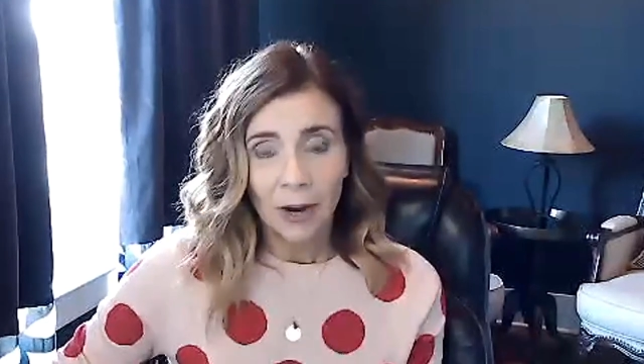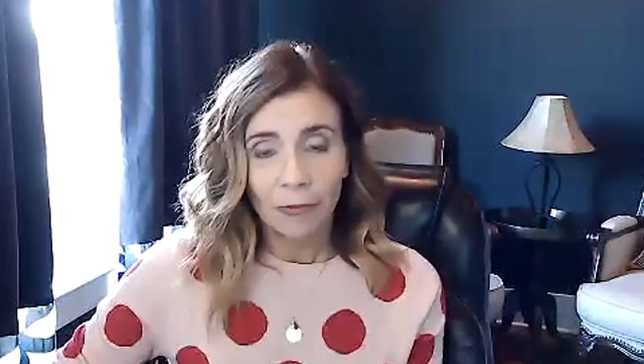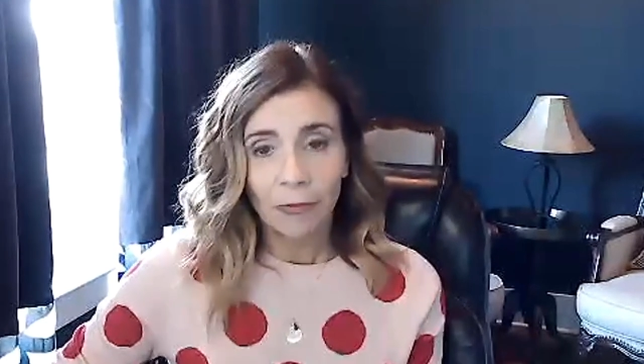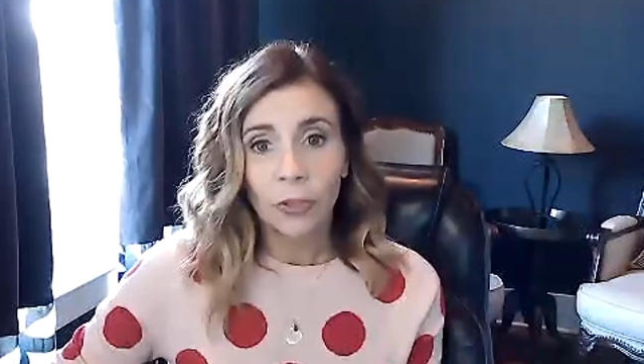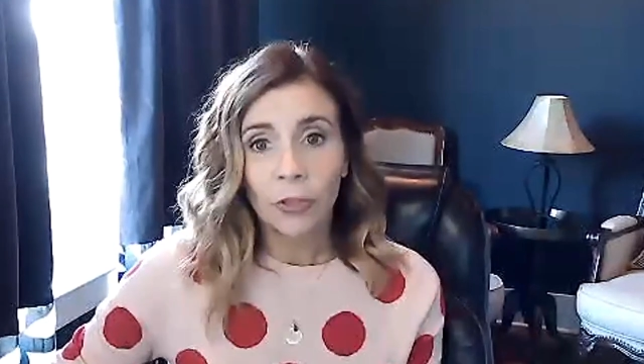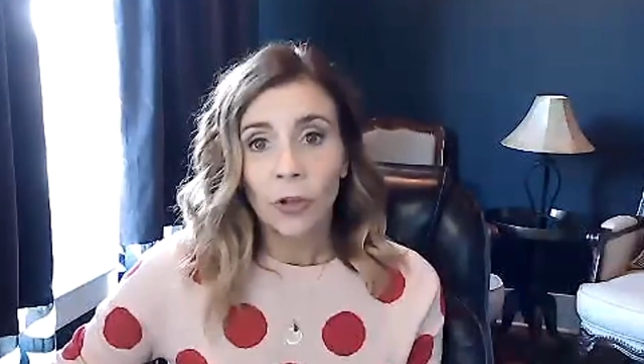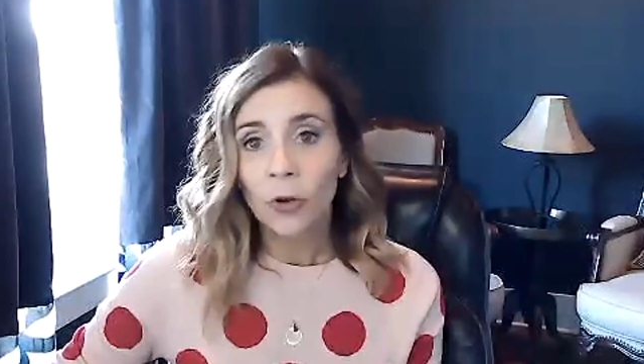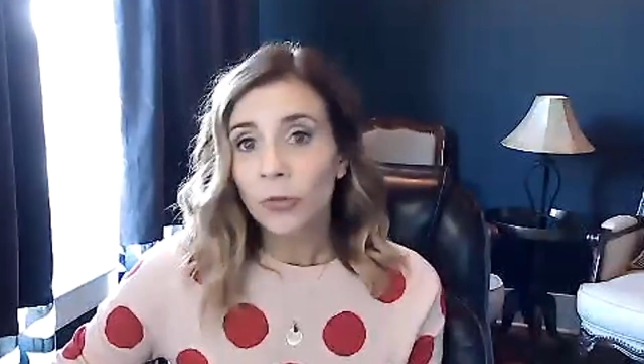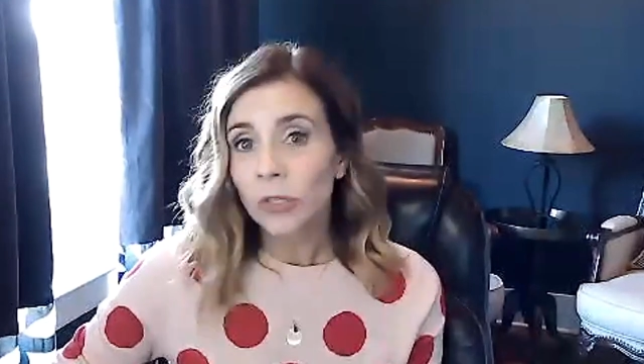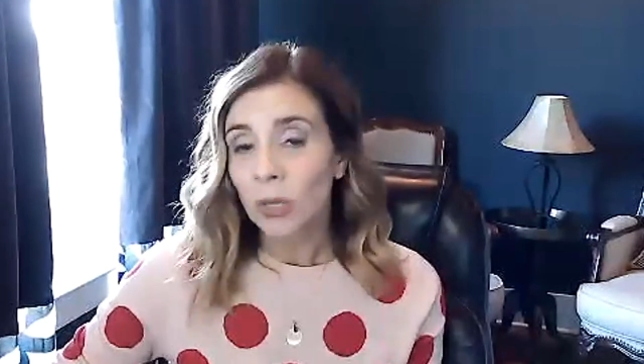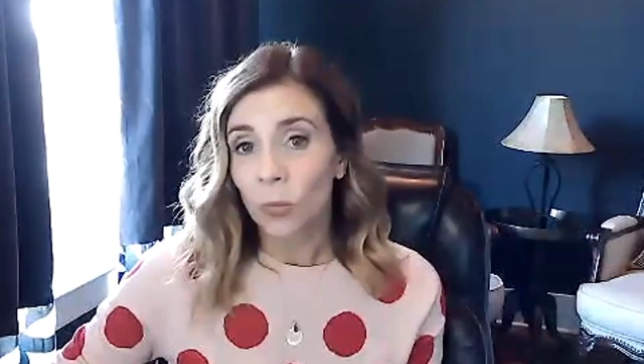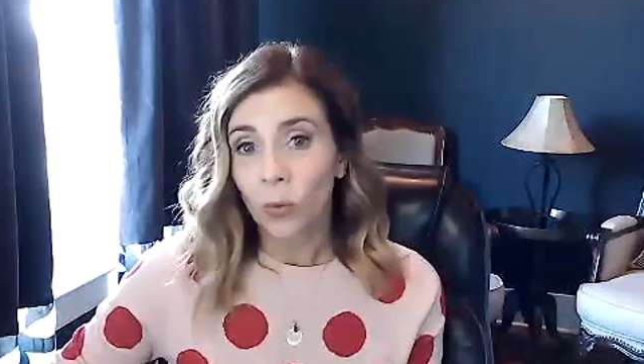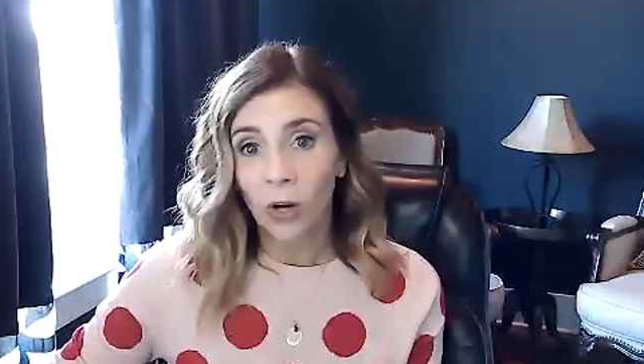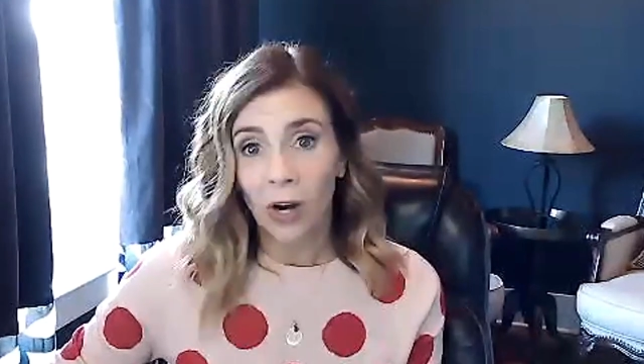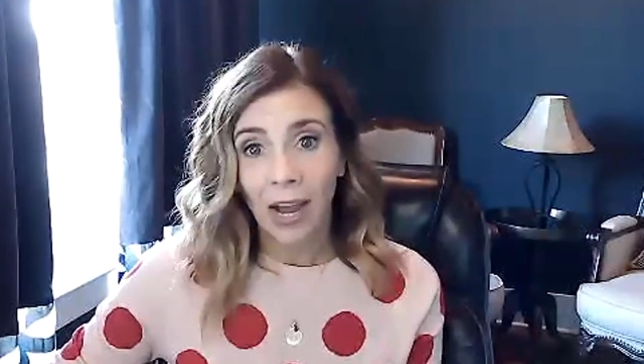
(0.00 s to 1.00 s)
For those
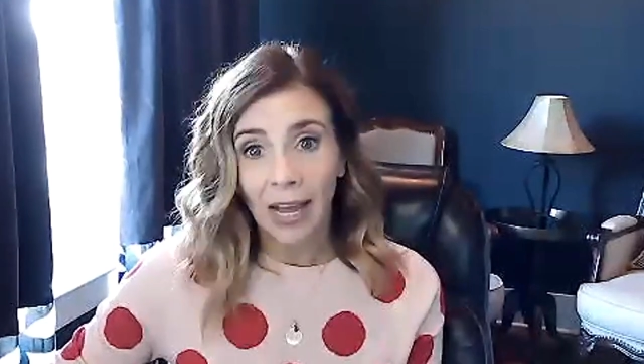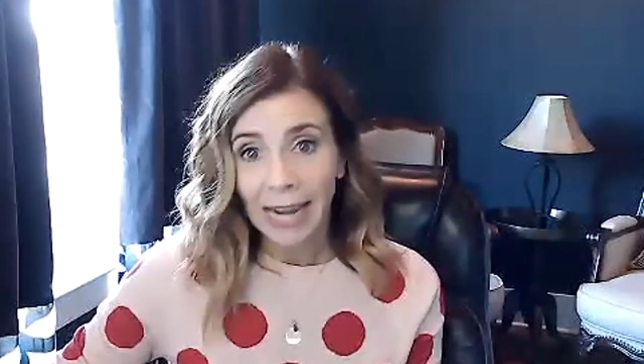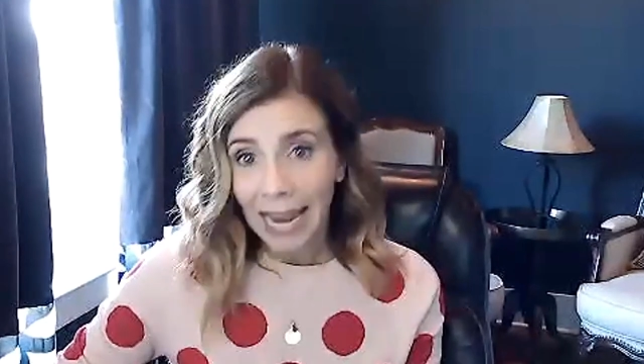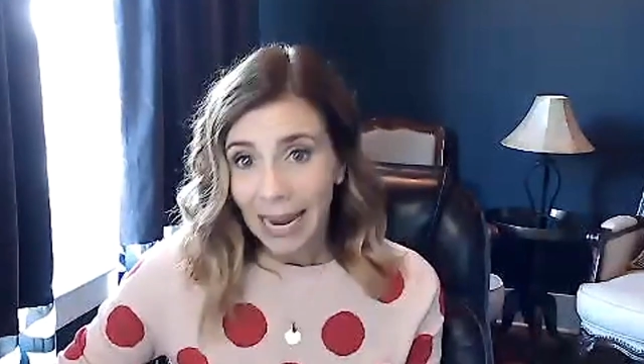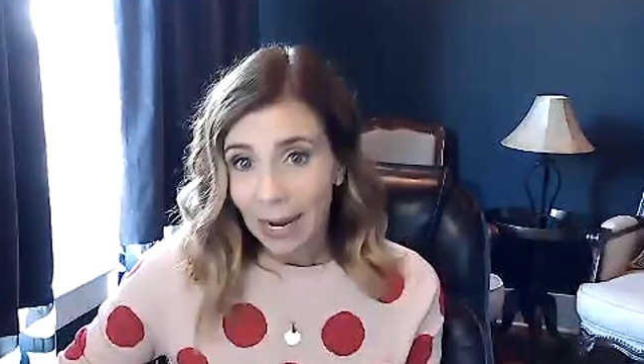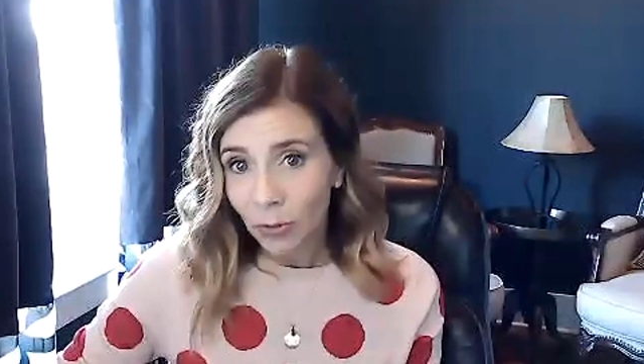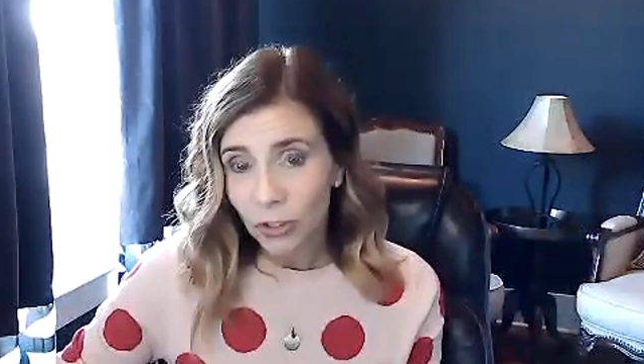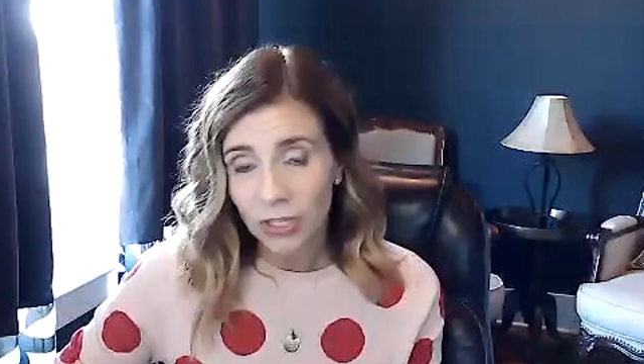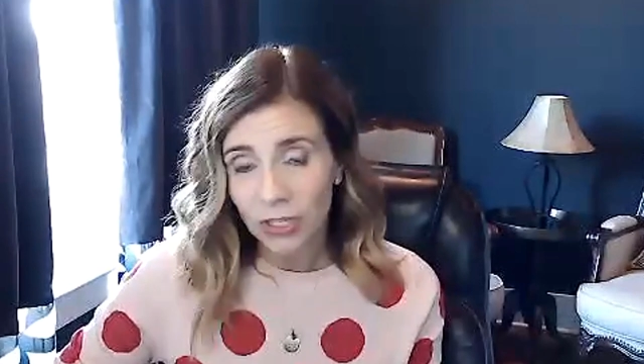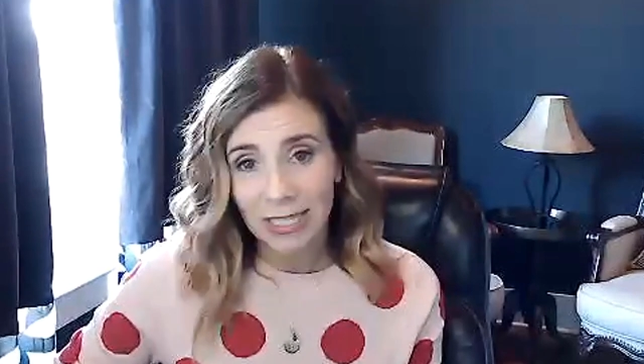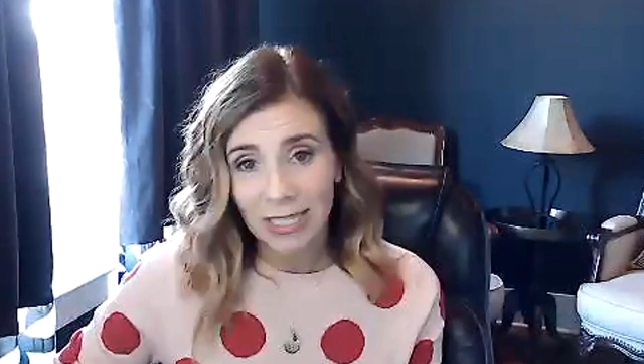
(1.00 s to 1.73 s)
that were unable just